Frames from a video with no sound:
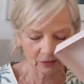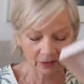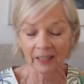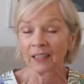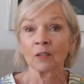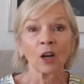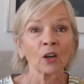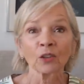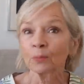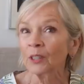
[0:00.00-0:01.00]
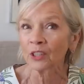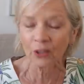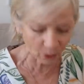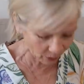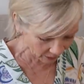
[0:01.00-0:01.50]
They didn't ask me to
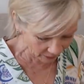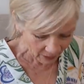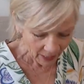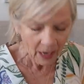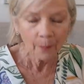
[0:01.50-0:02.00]
do this.